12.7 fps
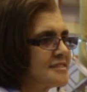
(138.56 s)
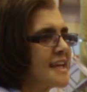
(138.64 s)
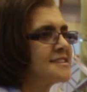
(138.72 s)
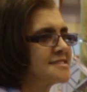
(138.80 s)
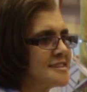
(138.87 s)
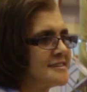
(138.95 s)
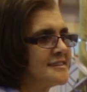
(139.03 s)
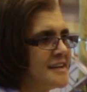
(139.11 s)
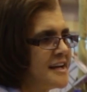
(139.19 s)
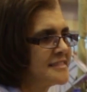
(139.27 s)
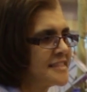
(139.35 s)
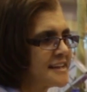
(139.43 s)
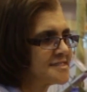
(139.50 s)

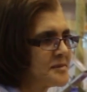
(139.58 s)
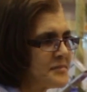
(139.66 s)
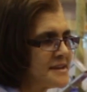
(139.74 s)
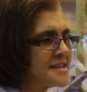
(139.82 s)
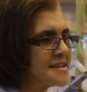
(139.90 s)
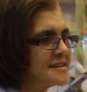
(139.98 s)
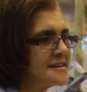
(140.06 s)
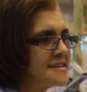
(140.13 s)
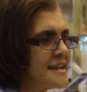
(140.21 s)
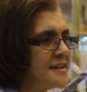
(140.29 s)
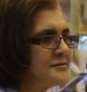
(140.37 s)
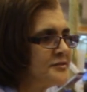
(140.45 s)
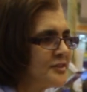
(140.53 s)
That's the medical name
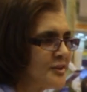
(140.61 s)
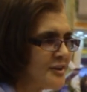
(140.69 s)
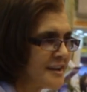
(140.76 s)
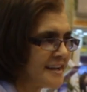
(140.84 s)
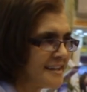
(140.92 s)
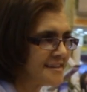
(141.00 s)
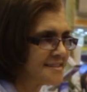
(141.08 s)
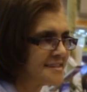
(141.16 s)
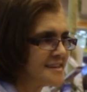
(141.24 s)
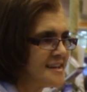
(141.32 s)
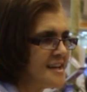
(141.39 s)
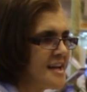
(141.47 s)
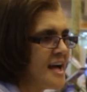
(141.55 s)
for it.
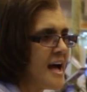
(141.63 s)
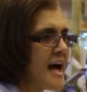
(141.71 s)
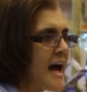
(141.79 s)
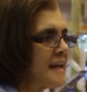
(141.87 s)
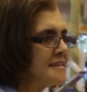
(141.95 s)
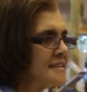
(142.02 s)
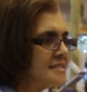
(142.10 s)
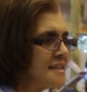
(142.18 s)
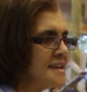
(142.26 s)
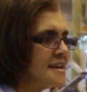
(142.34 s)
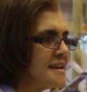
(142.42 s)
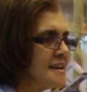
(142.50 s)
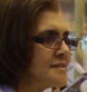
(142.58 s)
And the thing
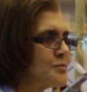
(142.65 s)
is,